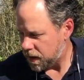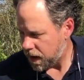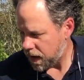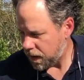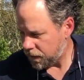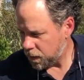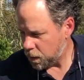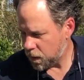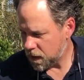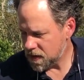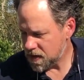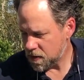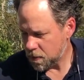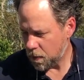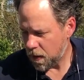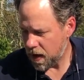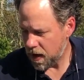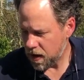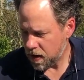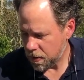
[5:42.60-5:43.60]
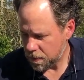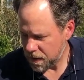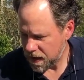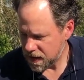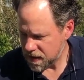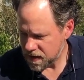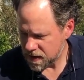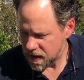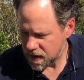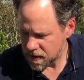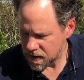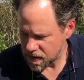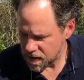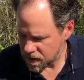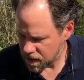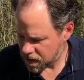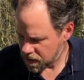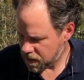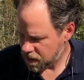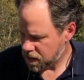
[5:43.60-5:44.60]
every once in a while, it makes sense
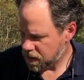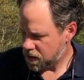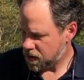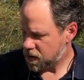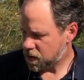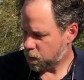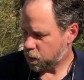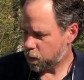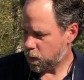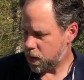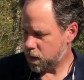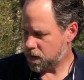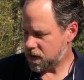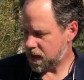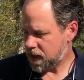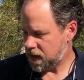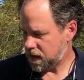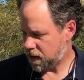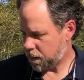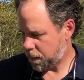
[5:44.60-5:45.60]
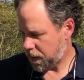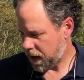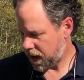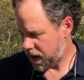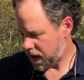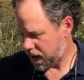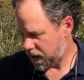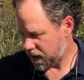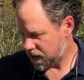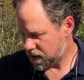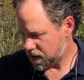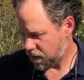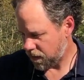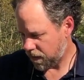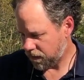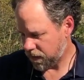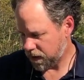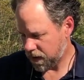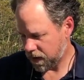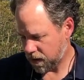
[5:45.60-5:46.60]
to rotate the paella so
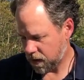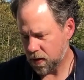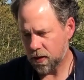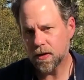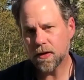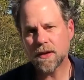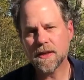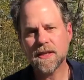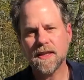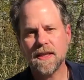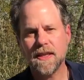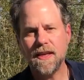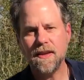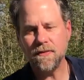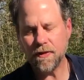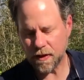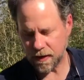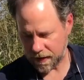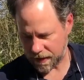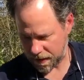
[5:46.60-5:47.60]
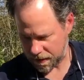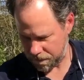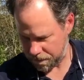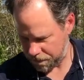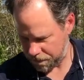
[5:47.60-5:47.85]
everything cooks evenly.